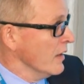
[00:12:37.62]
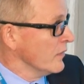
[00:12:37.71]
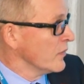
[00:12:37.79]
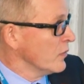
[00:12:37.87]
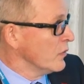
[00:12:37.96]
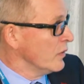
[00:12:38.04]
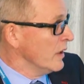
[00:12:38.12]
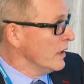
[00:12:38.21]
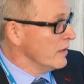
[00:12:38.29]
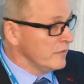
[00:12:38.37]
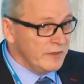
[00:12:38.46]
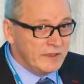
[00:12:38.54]
So
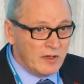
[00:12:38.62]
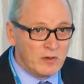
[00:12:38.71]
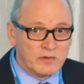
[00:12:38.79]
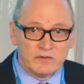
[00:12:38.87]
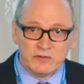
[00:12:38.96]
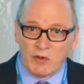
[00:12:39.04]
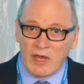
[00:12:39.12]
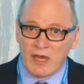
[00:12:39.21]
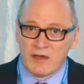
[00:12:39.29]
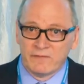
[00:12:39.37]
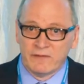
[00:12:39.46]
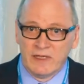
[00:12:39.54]
and we know you
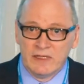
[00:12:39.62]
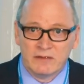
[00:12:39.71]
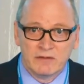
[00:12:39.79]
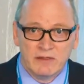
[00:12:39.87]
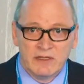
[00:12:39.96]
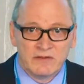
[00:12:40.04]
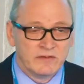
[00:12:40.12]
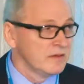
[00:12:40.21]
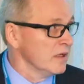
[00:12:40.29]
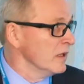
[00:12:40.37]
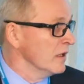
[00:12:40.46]
have increased